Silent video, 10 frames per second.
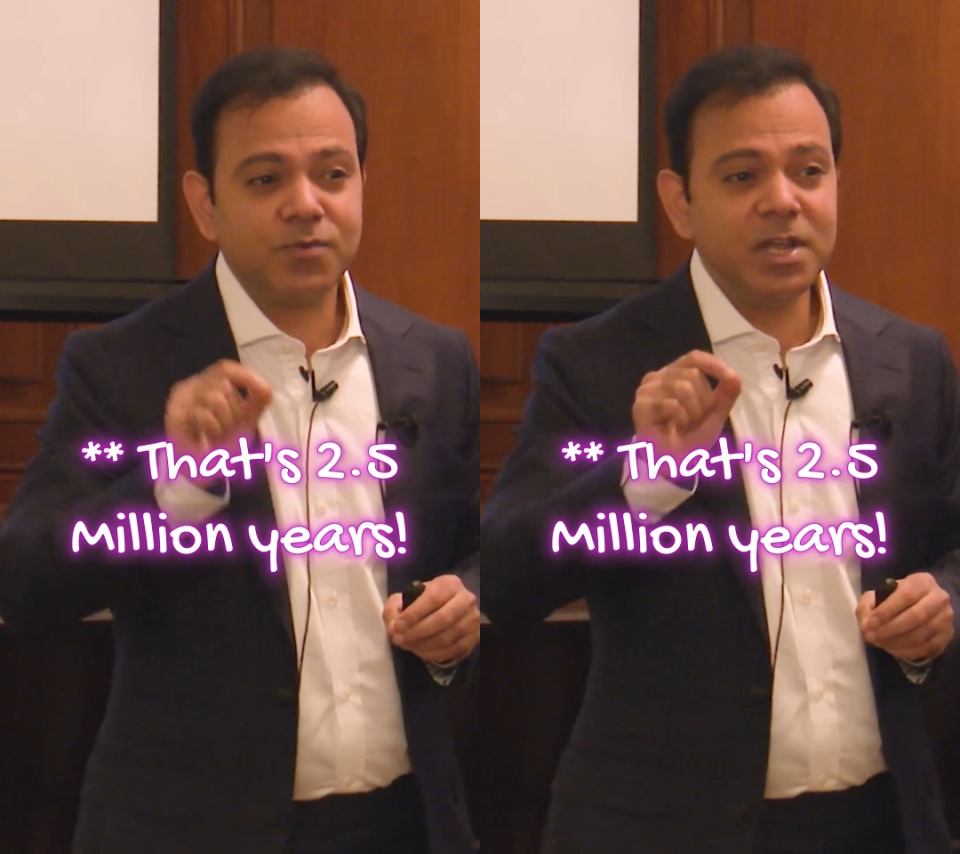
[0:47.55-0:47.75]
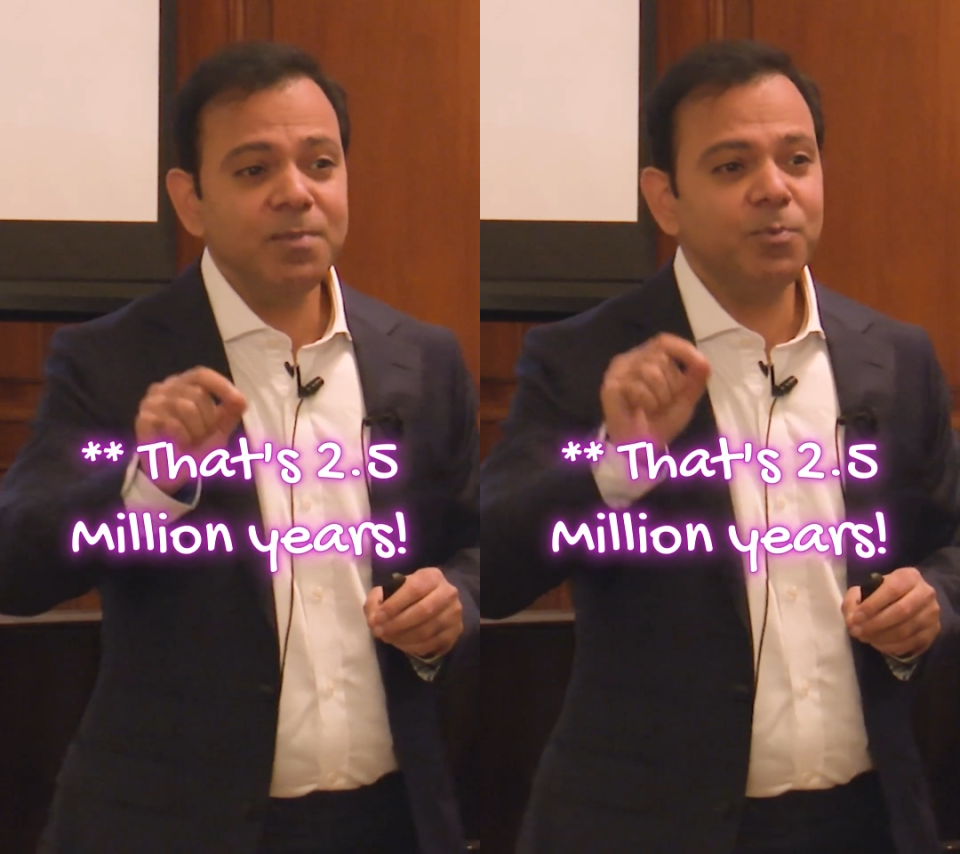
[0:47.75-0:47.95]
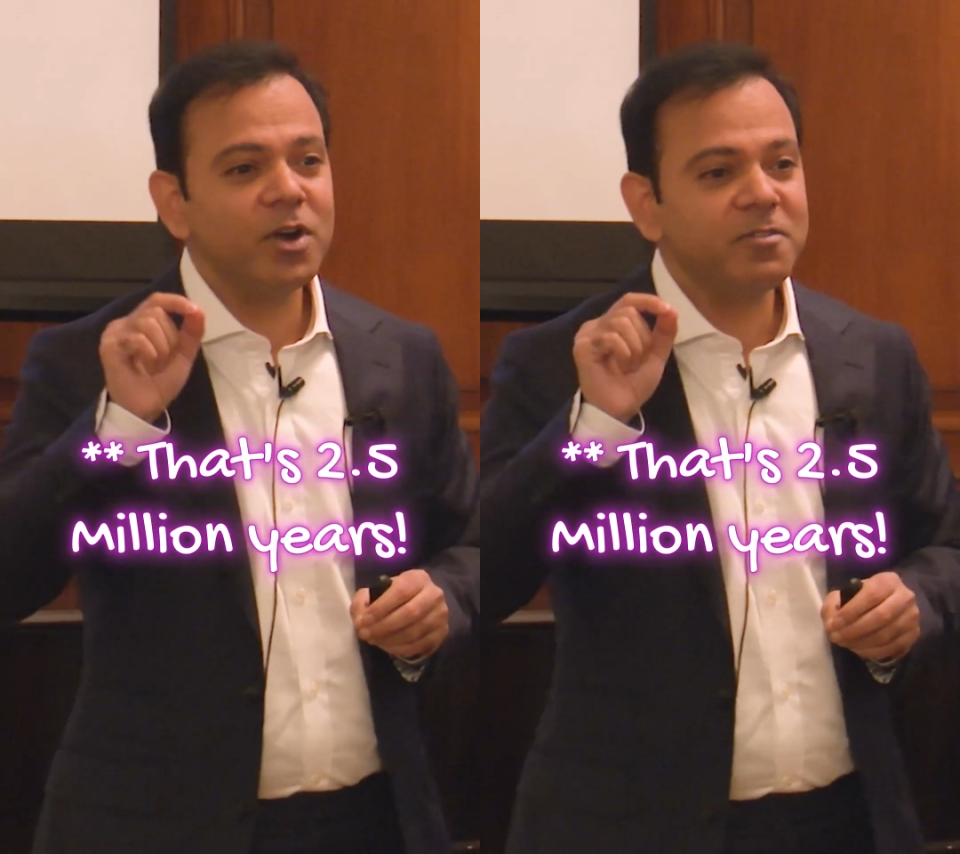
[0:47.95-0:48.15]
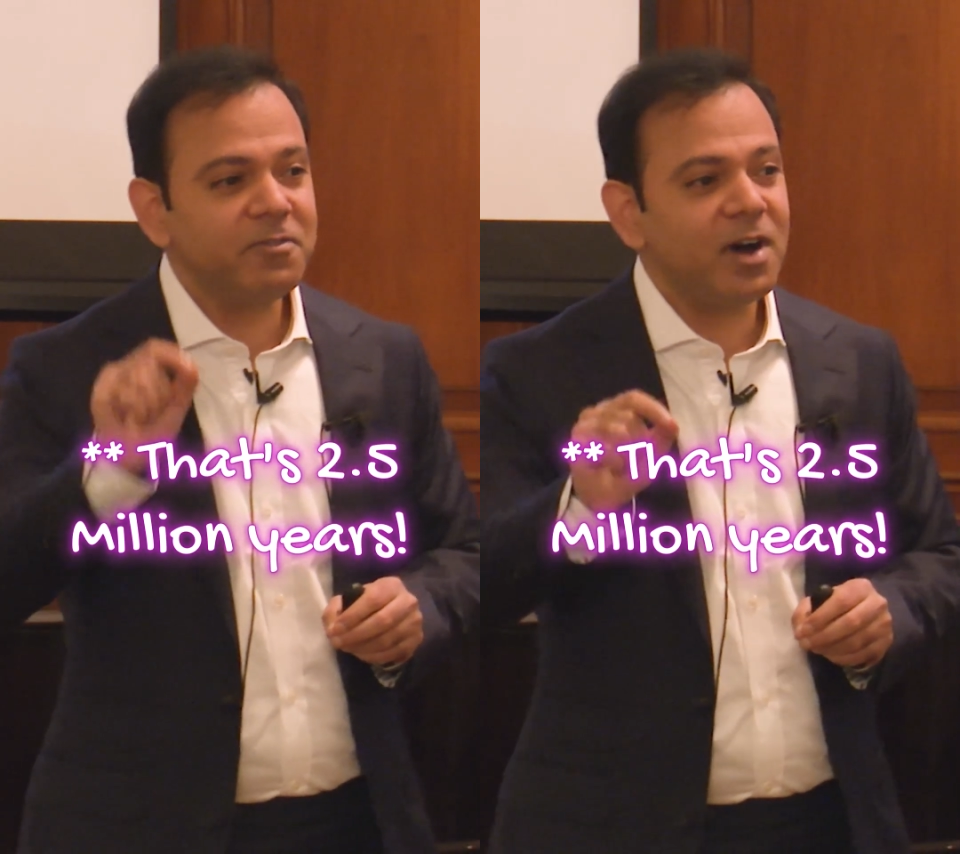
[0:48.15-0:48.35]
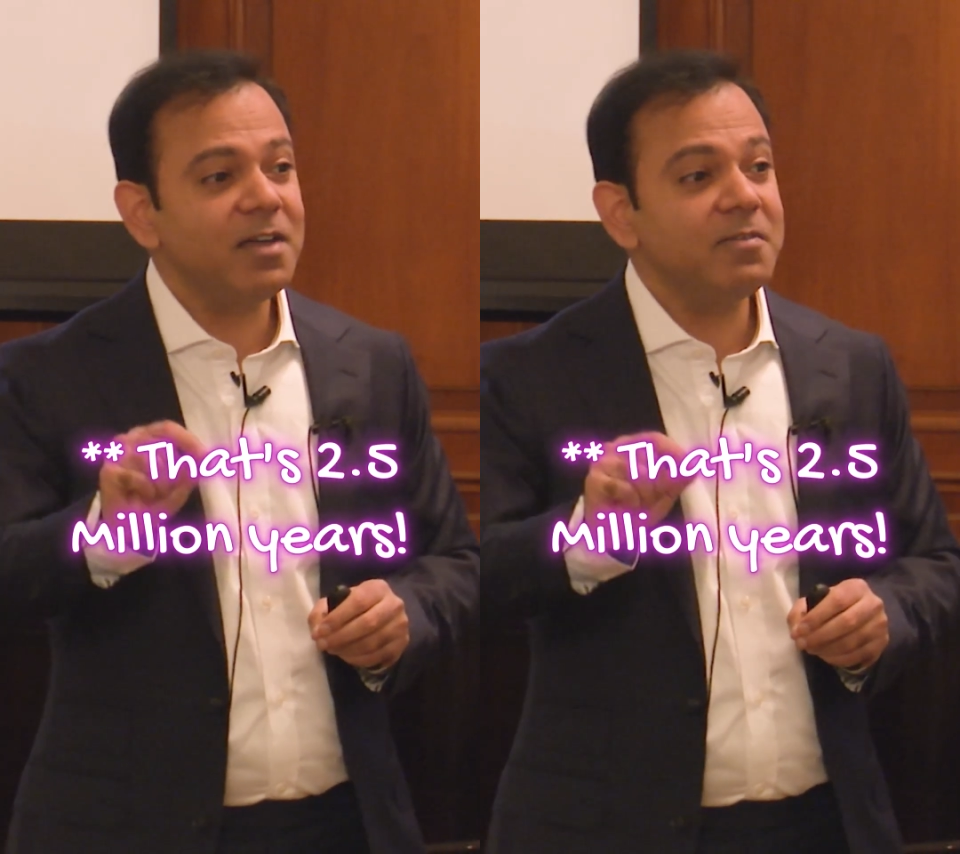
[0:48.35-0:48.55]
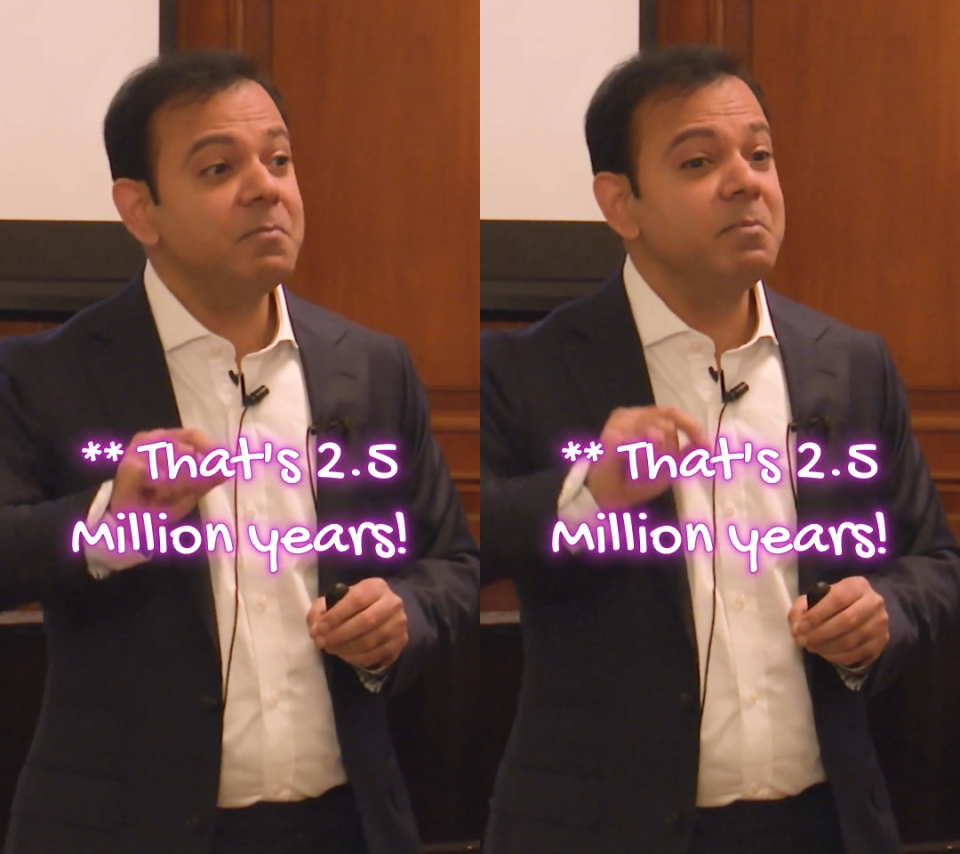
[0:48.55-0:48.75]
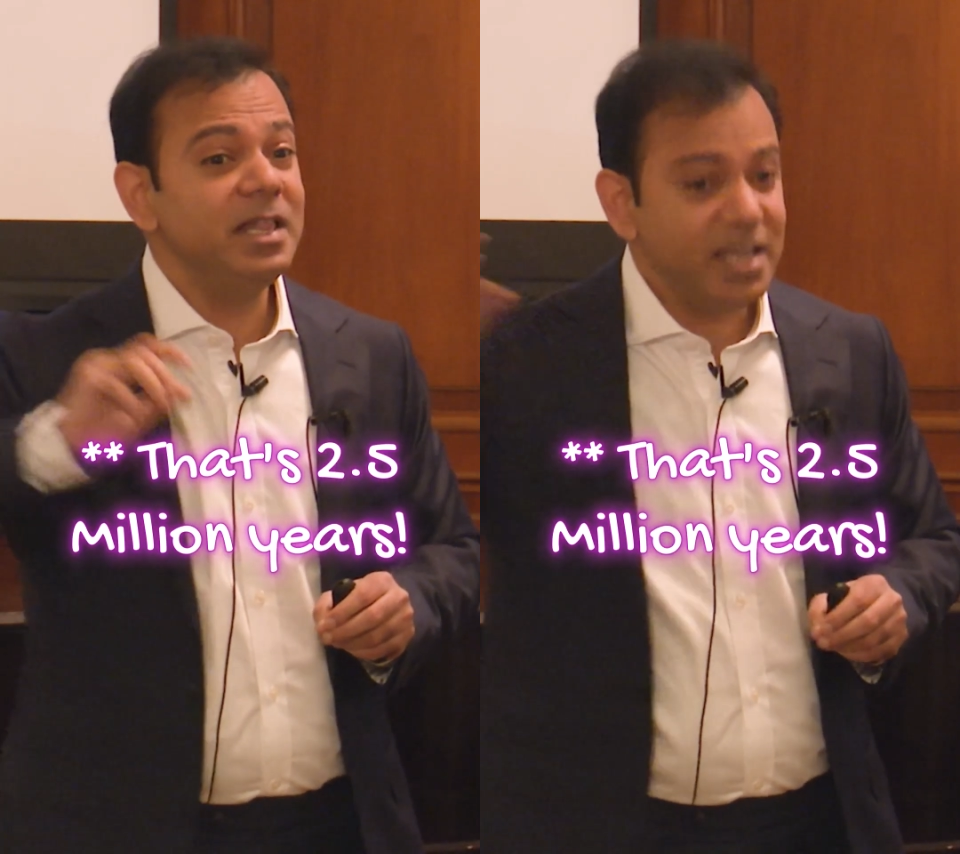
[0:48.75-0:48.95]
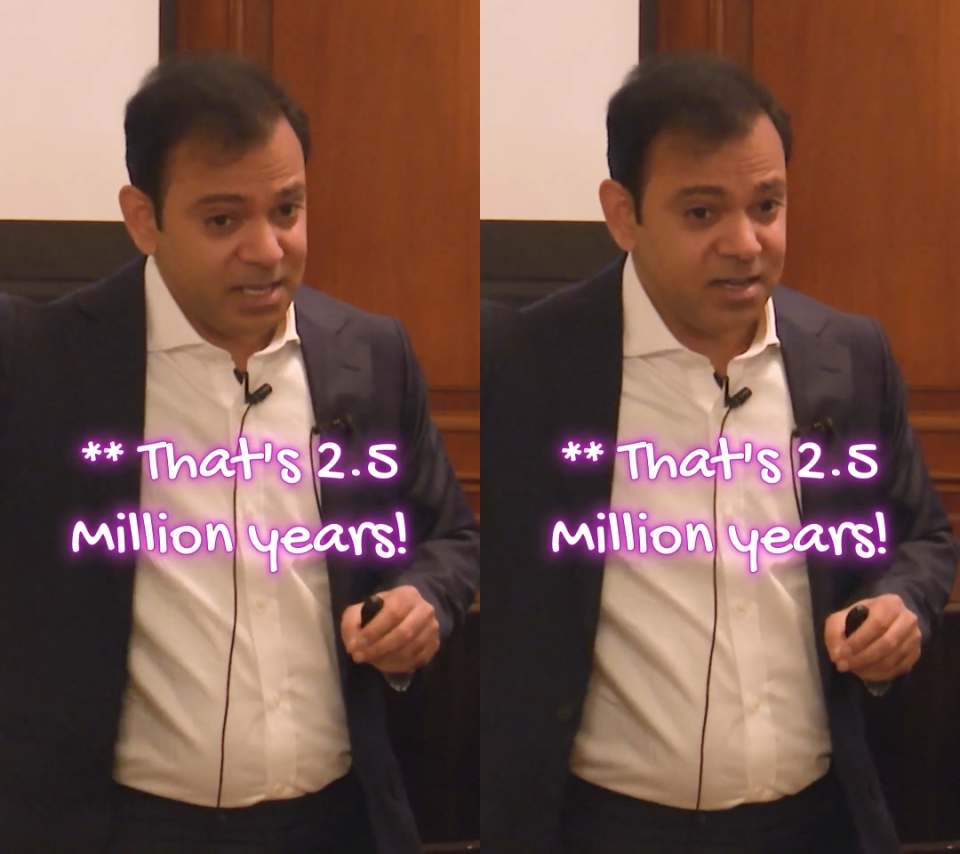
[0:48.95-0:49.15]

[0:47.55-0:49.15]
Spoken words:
3.5 million